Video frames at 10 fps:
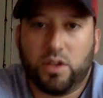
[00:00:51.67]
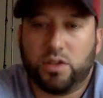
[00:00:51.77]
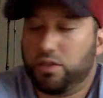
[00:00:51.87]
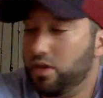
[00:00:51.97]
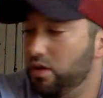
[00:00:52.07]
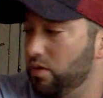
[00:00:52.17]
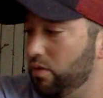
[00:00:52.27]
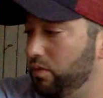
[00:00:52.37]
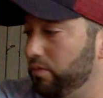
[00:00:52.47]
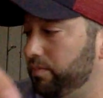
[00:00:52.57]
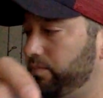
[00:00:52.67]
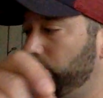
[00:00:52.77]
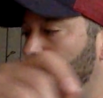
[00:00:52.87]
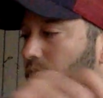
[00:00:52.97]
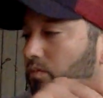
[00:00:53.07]
So
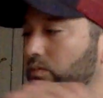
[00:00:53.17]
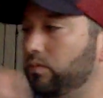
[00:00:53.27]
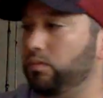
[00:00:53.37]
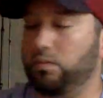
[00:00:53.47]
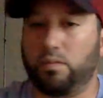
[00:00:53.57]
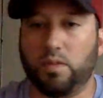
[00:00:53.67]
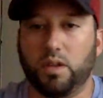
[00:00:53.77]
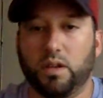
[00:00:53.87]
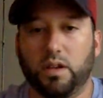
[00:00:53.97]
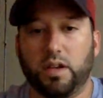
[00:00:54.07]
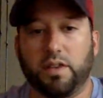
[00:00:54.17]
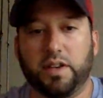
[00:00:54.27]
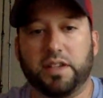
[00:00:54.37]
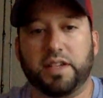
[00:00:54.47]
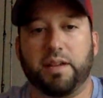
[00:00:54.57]
I have an
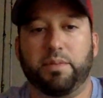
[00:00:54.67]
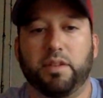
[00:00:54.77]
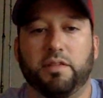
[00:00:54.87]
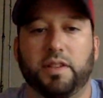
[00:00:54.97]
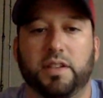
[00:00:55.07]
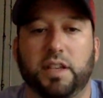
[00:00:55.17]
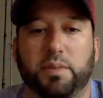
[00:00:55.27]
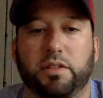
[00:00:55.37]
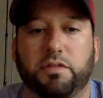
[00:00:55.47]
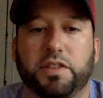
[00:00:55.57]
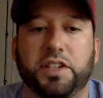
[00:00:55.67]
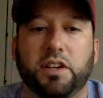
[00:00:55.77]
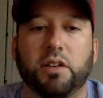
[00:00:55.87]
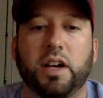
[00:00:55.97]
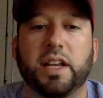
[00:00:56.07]
example of a typical fishing
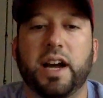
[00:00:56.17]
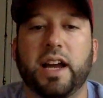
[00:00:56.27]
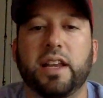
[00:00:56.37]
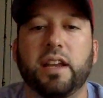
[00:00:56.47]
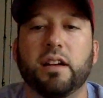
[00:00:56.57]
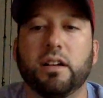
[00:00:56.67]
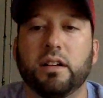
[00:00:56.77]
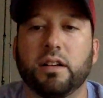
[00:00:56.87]
rod guide here.